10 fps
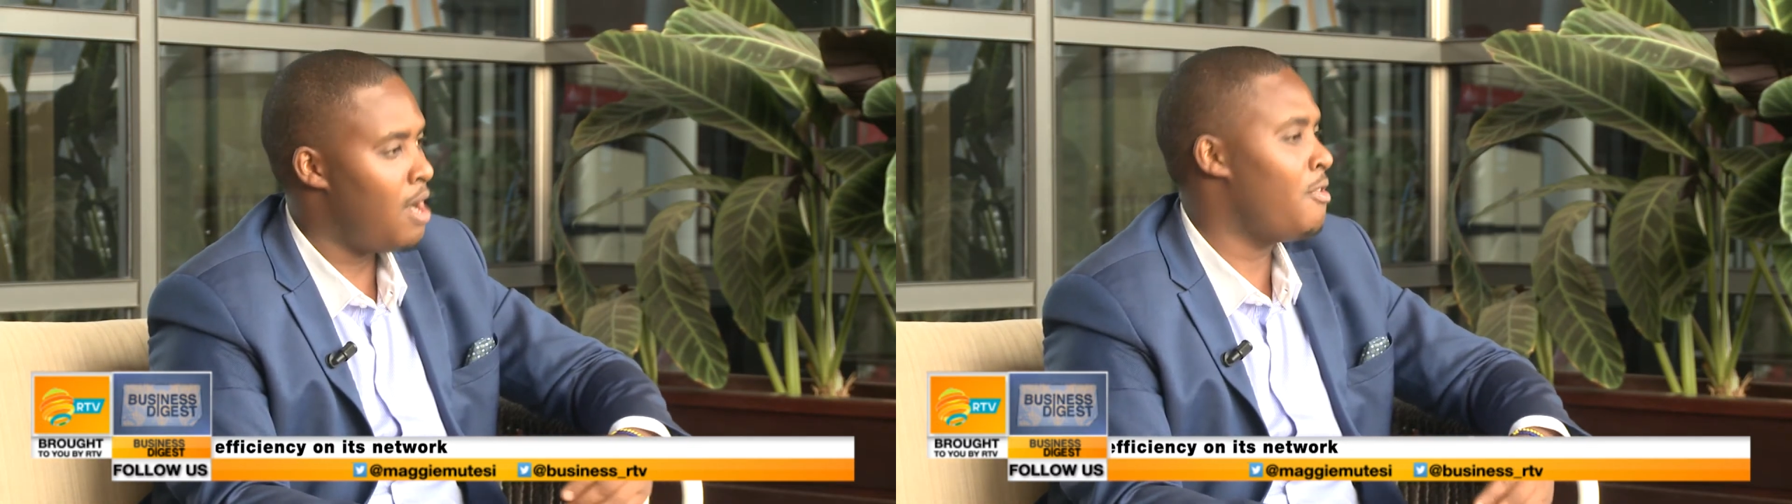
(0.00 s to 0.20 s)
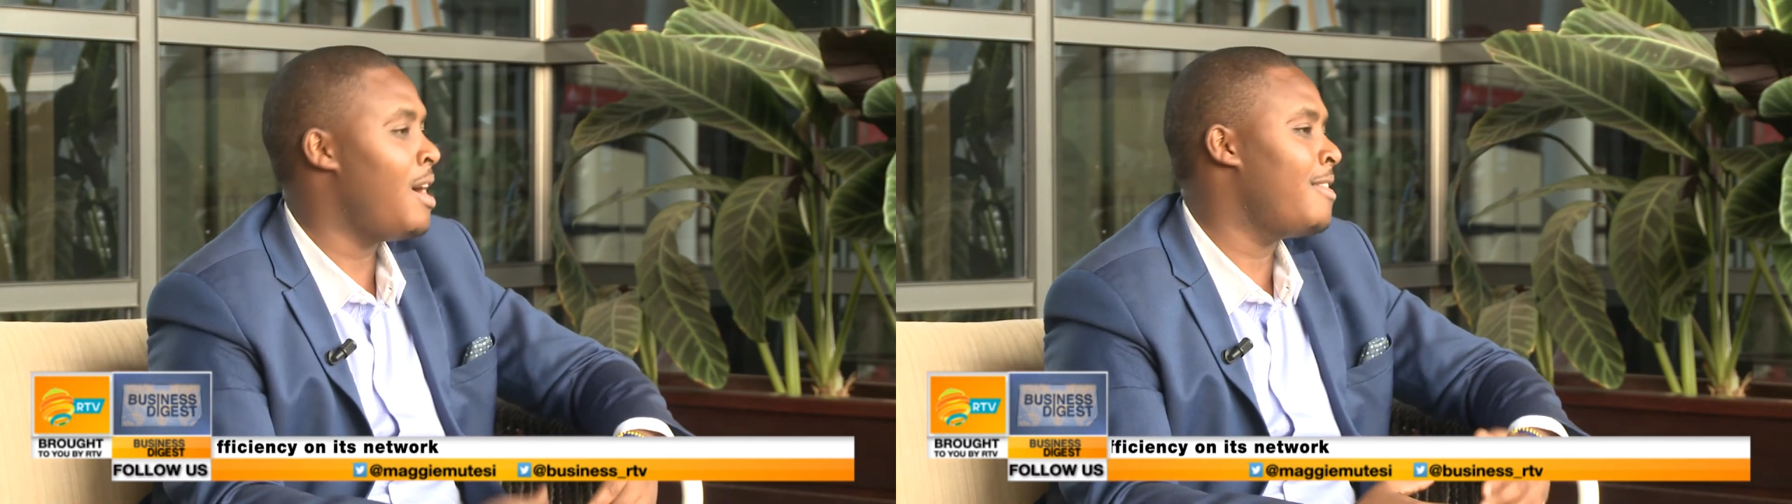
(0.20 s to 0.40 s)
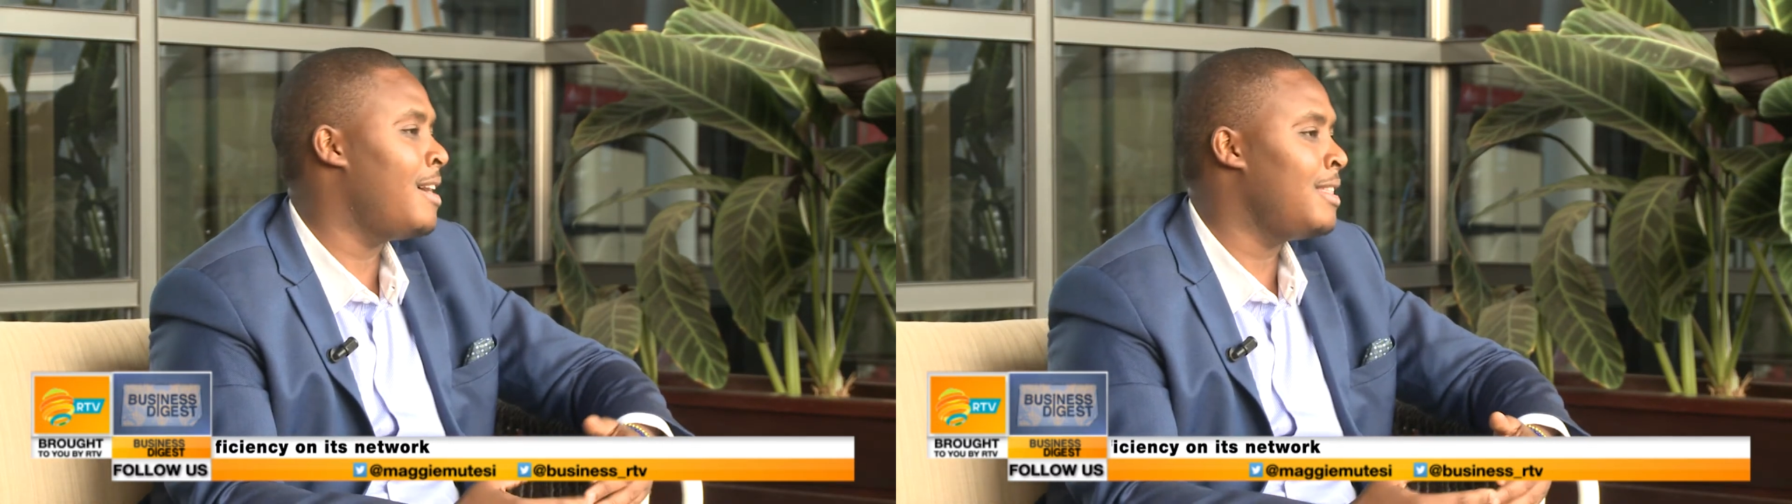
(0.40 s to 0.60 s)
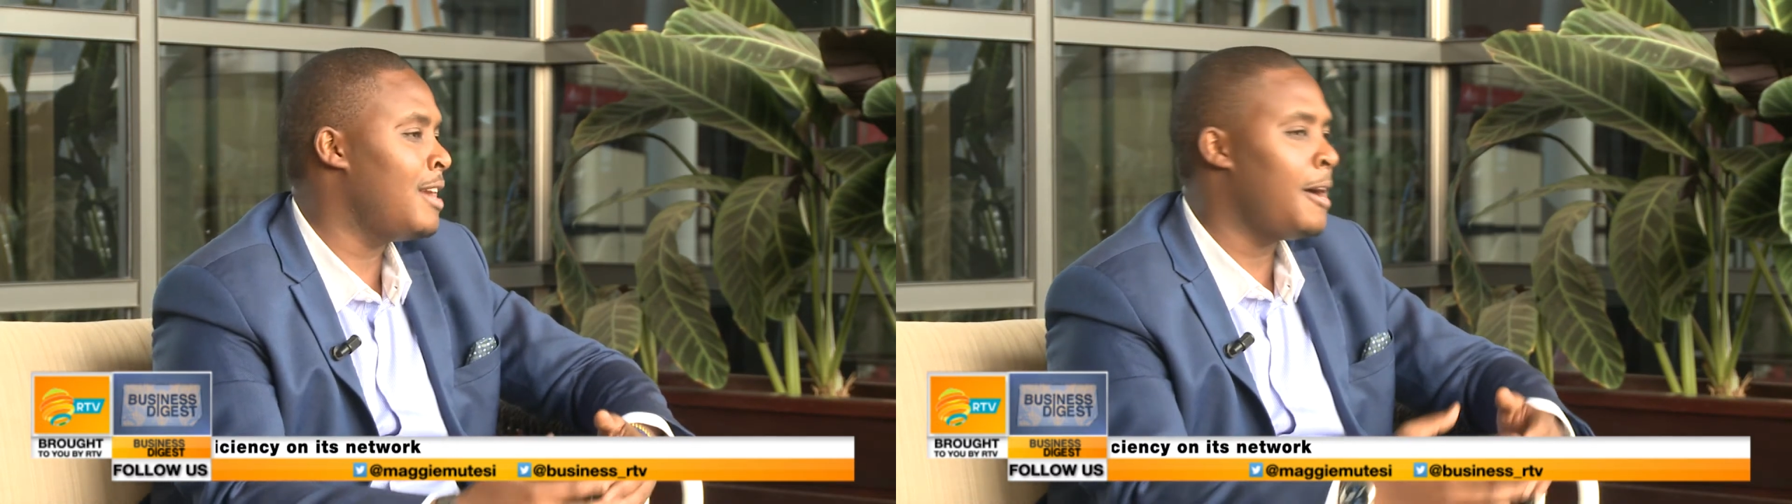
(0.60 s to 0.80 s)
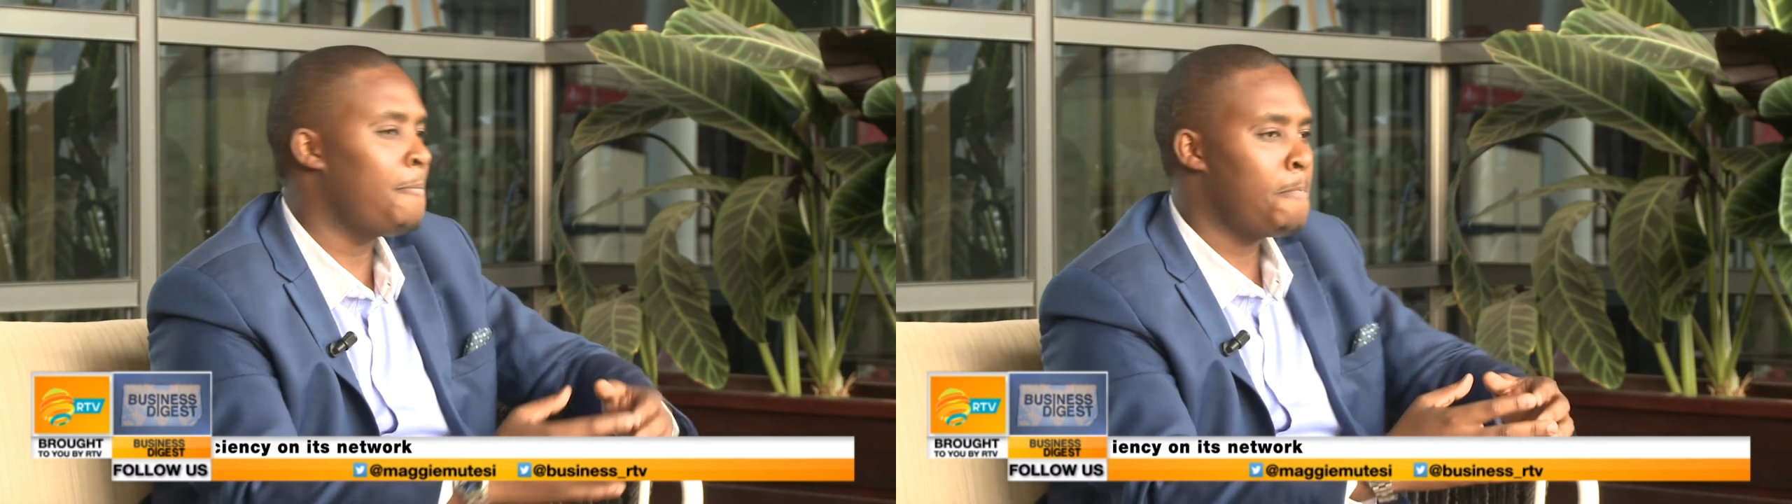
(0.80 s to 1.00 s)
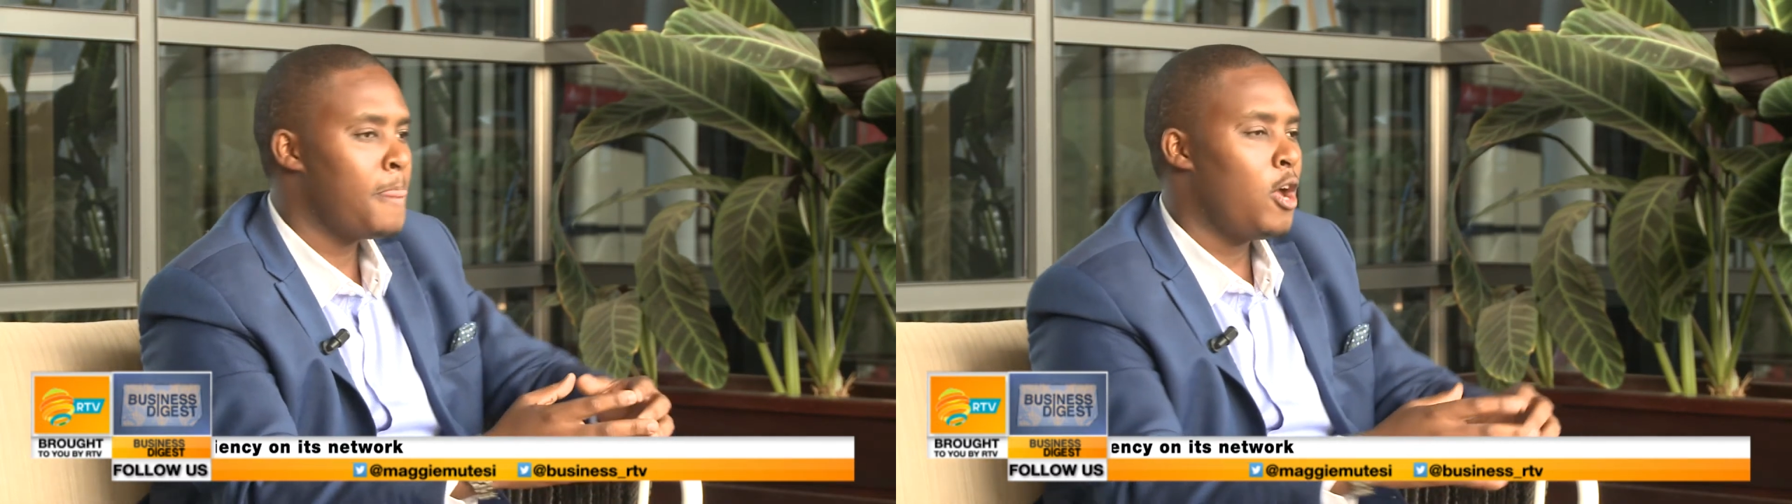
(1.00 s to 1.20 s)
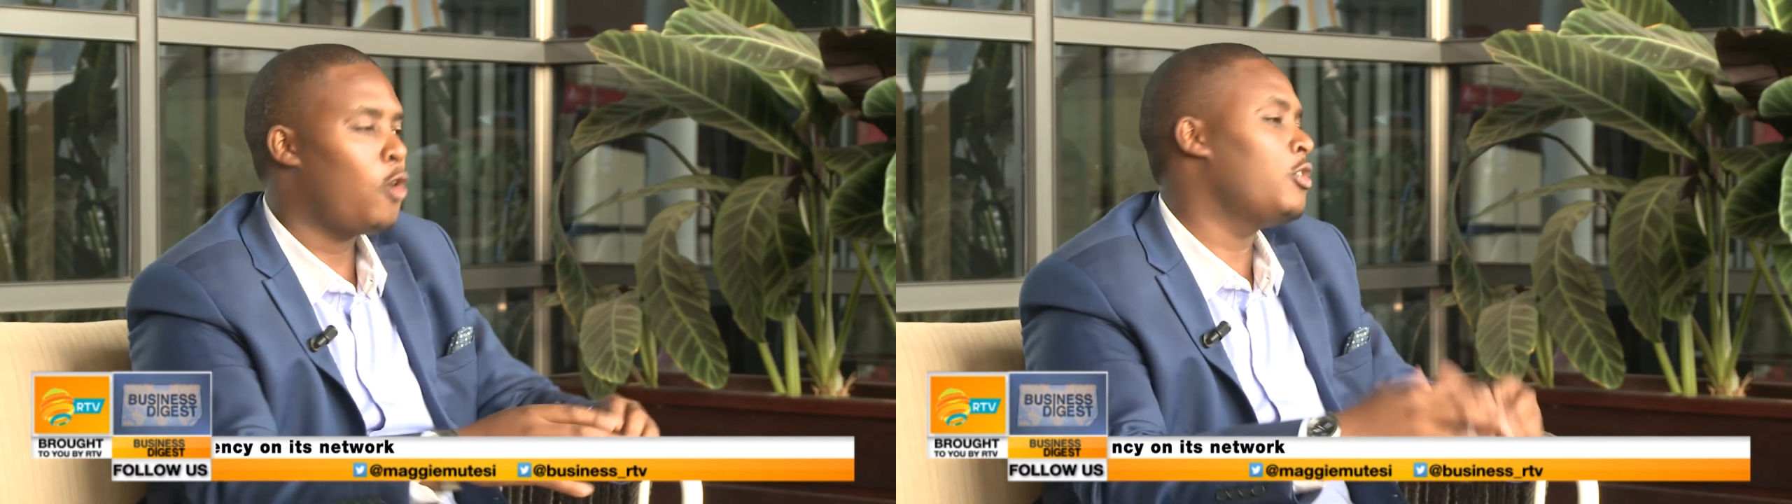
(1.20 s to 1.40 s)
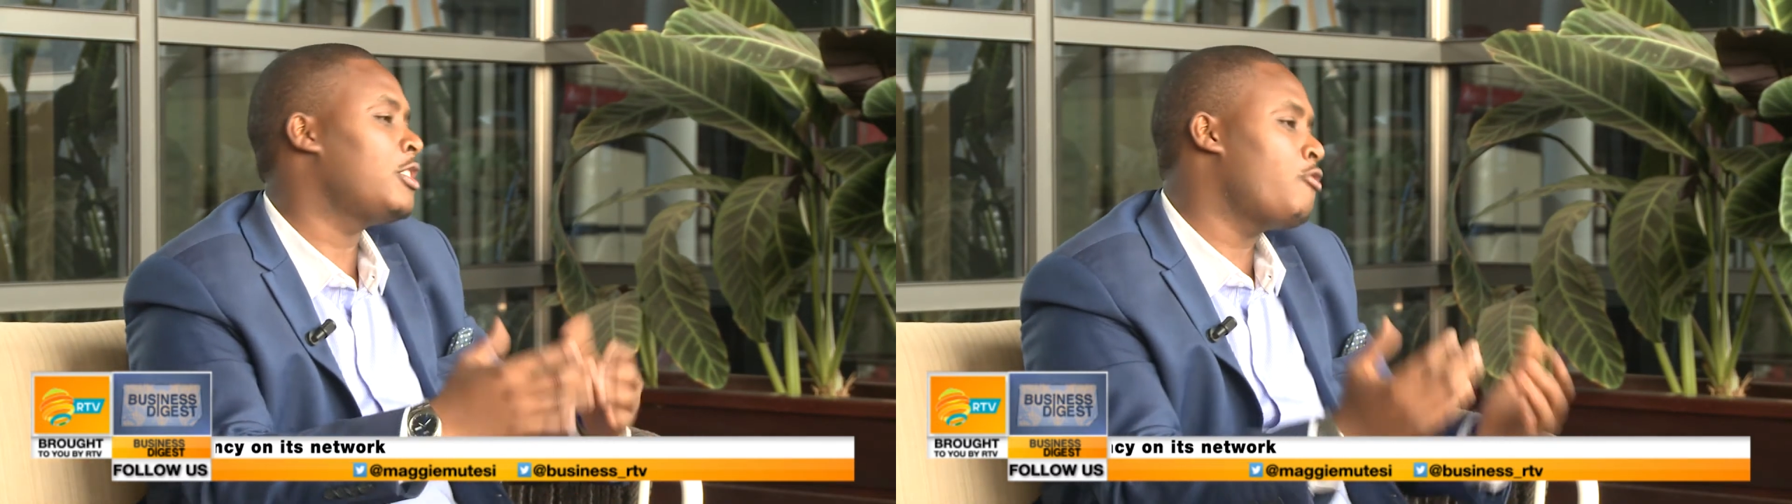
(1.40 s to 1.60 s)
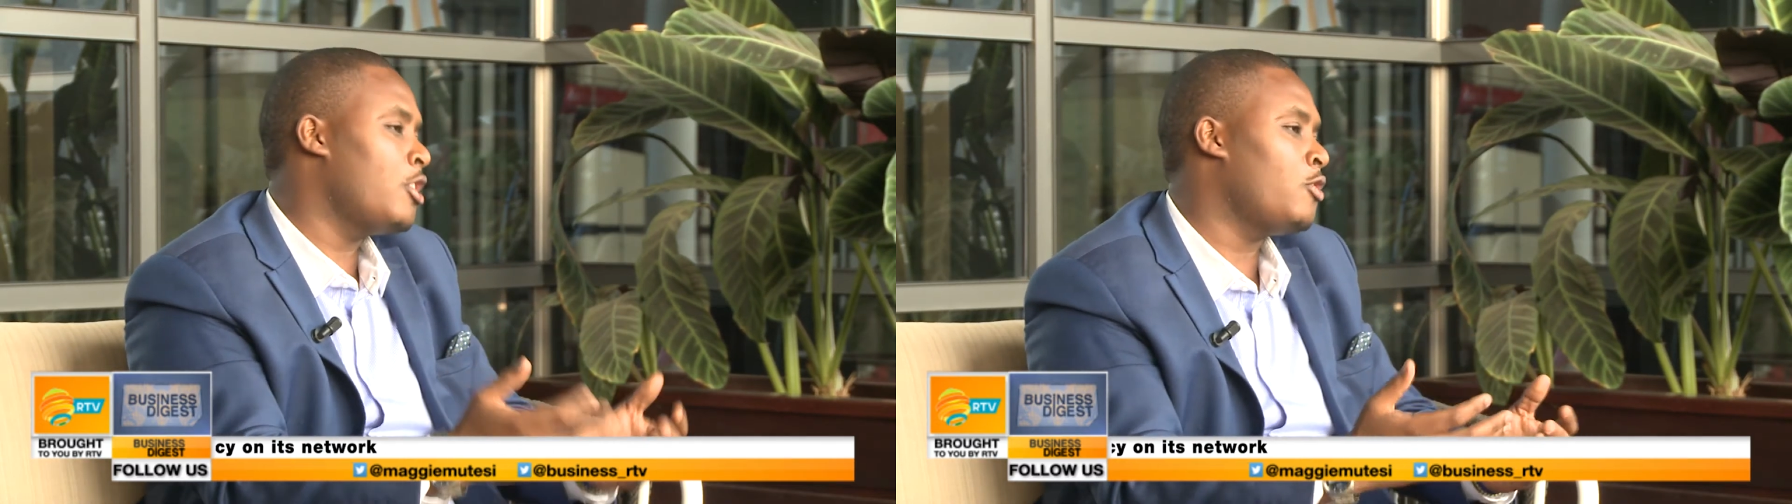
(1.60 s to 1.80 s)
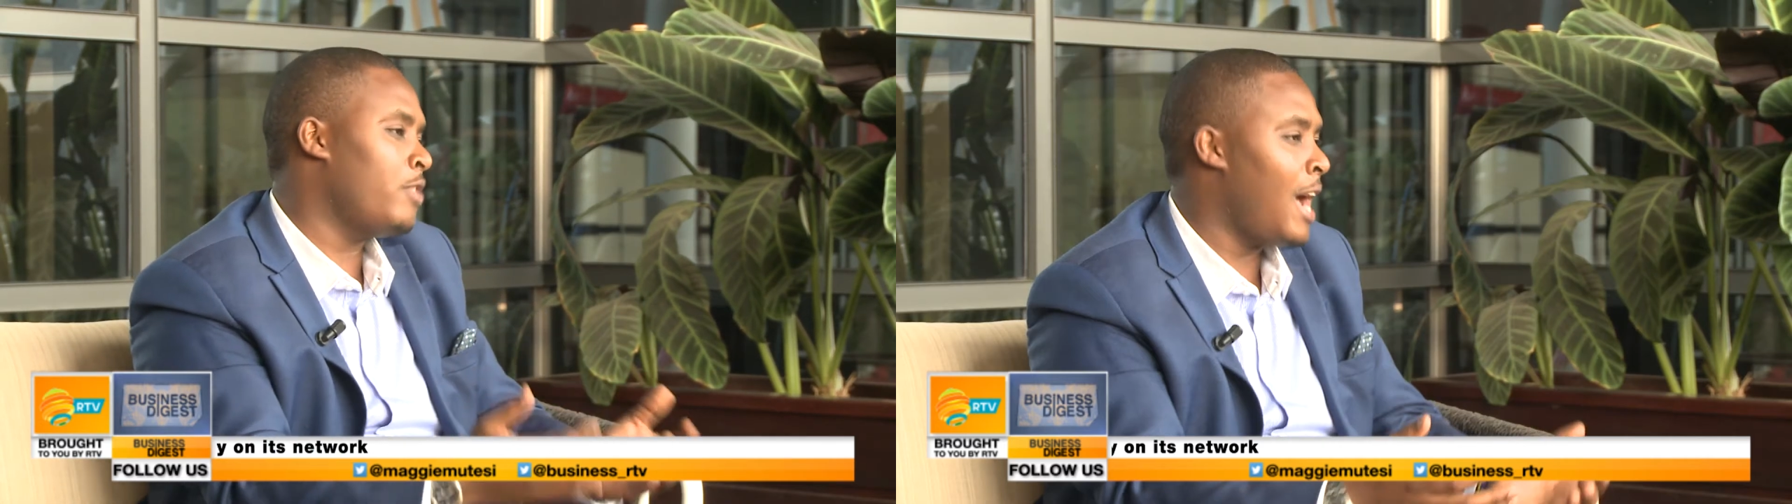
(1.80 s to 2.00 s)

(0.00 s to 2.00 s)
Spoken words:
rather than concentrate on